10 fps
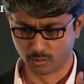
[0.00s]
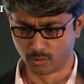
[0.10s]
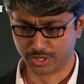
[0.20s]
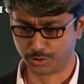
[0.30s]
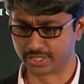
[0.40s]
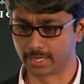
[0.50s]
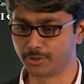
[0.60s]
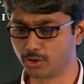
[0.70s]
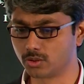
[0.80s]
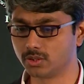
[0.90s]
Once you step
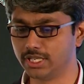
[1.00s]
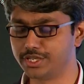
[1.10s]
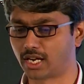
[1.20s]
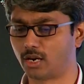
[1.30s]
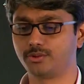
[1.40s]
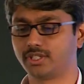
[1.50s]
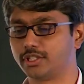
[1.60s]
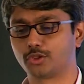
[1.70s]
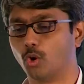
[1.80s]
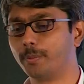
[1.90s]
into each house, it
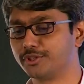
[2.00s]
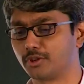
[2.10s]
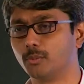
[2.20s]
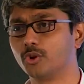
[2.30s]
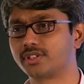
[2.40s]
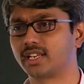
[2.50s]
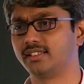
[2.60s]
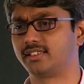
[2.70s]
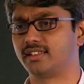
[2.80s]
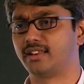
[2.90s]
just opens on both
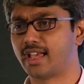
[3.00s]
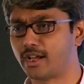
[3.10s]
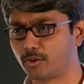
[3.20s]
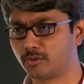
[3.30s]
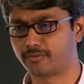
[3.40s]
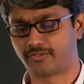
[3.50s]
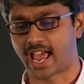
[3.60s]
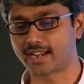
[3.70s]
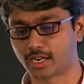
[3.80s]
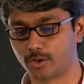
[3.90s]
sides. It's a narrow,
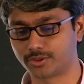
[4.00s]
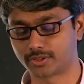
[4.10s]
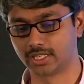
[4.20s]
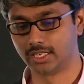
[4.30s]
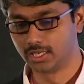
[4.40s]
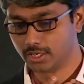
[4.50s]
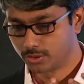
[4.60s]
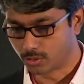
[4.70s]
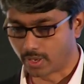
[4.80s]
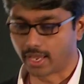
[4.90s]
flat house.
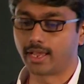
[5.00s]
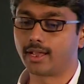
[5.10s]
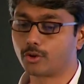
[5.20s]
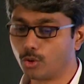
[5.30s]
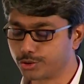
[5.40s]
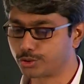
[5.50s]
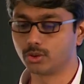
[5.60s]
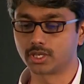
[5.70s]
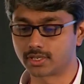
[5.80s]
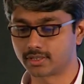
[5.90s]
So air goes
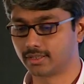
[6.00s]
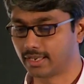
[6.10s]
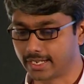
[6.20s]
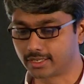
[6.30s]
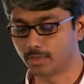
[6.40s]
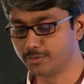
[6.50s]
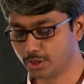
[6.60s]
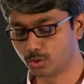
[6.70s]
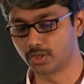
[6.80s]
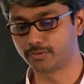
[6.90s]
through it, light comes
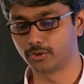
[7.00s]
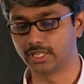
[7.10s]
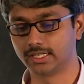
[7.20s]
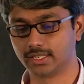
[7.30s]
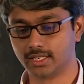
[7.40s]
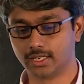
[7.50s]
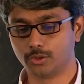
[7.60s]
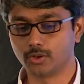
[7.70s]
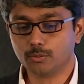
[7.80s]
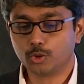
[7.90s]
into it fully.
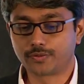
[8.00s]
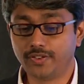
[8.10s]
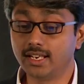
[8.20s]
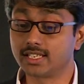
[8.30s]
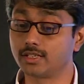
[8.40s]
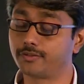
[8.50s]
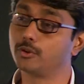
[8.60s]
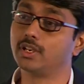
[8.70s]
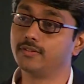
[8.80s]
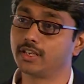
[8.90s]
You almost feel as if
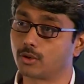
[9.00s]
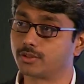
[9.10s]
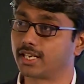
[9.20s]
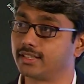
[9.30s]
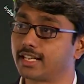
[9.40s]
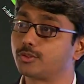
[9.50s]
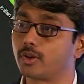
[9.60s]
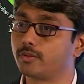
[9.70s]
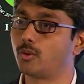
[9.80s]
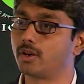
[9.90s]
you're living outside. And that's
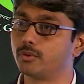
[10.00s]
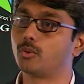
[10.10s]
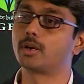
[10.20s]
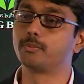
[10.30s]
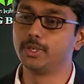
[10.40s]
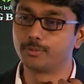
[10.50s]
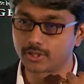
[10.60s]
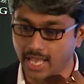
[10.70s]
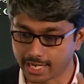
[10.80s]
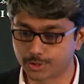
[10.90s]
what we want. We want people
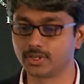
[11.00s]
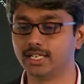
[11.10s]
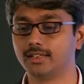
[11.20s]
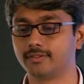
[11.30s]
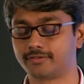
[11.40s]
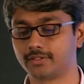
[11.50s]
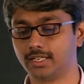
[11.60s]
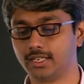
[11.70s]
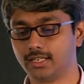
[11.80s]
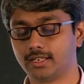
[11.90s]
to actually live
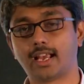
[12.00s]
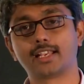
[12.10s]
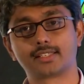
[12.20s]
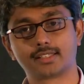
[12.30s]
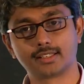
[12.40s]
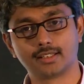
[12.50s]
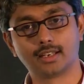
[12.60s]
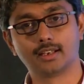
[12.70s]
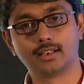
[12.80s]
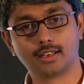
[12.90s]

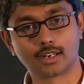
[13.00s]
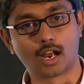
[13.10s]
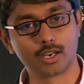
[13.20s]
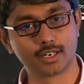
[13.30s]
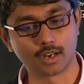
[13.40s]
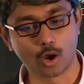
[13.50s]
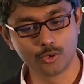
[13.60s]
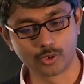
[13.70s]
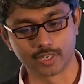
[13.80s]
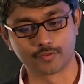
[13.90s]
in an
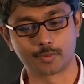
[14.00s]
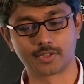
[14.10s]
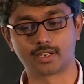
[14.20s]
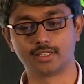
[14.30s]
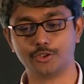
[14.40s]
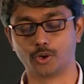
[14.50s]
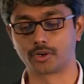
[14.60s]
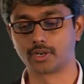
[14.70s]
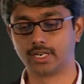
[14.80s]
outdoor environment than indoor.